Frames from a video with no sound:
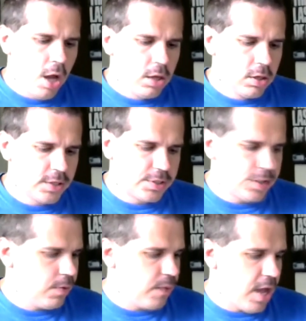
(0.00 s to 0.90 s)
let's
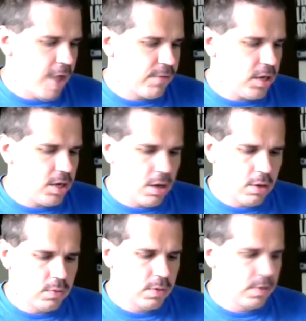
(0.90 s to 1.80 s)
see, we have the,
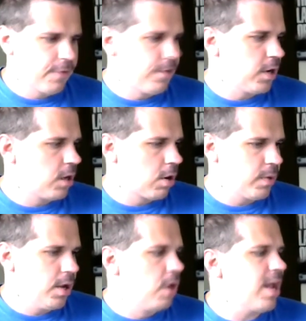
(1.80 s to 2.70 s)
where the fuck are
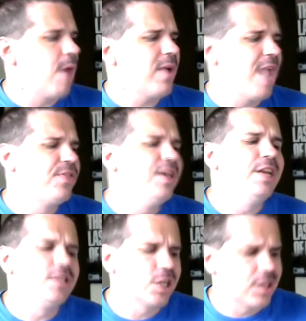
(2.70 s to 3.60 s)
we? Oh yeah, we have the
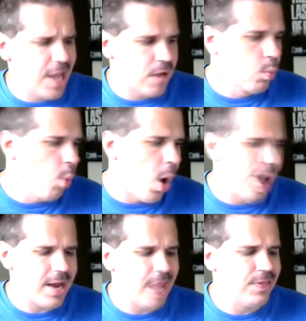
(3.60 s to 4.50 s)
Ninja Clan
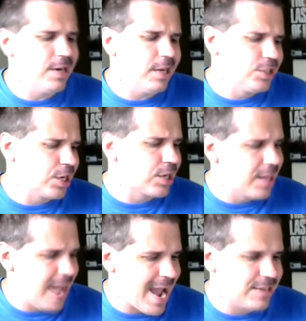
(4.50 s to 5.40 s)
1 and the Ninja
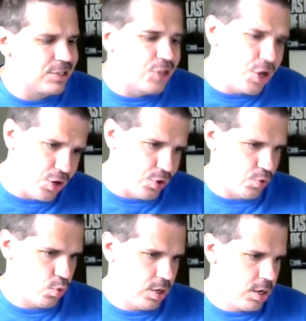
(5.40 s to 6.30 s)
Clan
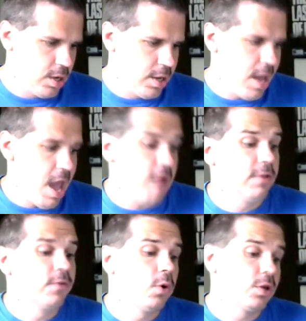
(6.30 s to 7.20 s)
2. And
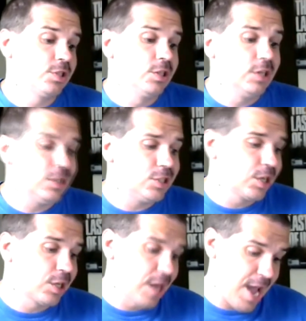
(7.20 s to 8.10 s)
of course the
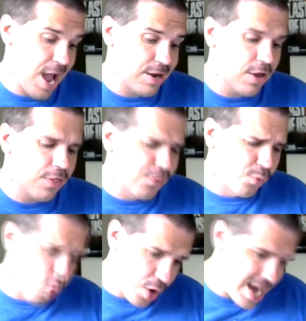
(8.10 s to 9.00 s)
Ninja Clan
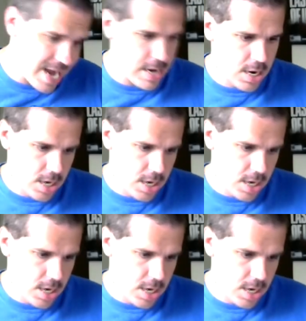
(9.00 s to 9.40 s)
3.